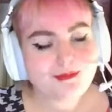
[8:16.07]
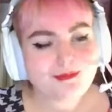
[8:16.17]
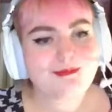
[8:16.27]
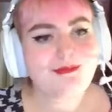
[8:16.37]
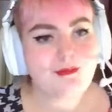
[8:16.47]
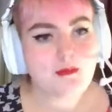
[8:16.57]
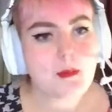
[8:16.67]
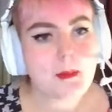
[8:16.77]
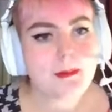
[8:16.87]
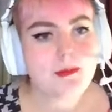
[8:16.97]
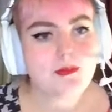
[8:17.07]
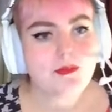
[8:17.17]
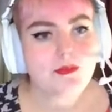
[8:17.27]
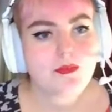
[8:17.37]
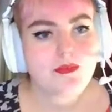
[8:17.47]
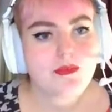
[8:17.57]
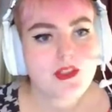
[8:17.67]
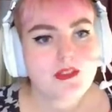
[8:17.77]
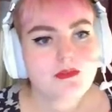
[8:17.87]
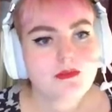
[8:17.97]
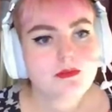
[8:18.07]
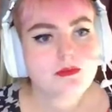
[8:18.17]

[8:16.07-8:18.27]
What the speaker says: forth. But let me ask you, your mother